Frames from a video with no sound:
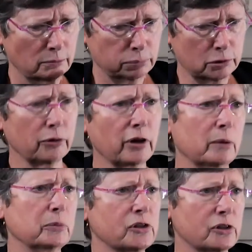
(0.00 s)

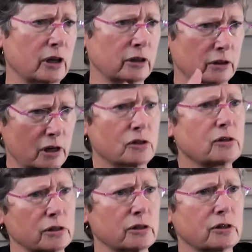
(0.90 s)
programmers and
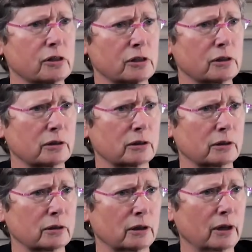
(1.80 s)
testers.
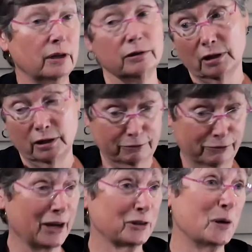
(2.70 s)
And in
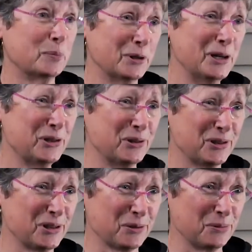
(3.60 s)
fact
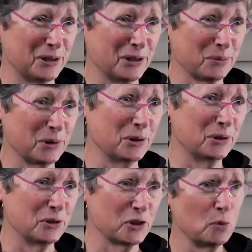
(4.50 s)
operations, as we heard
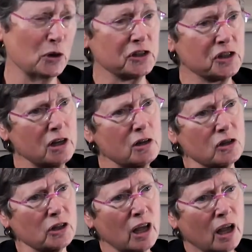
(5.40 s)
in this morning's
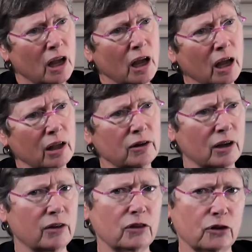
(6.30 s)
keynote, and
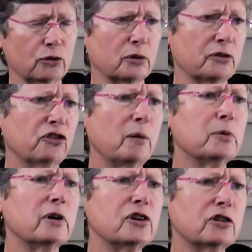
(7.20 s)
the sort of
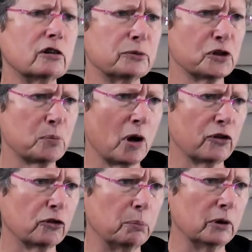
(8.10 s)
separation of
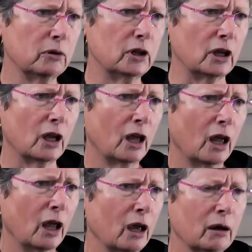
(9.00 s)
responsibility.
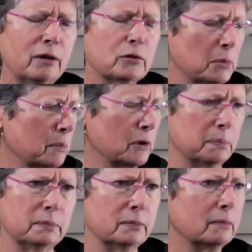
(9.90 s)
And I remember
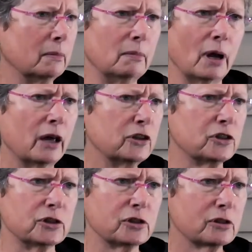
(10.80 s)

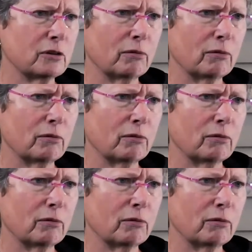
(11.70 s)
managers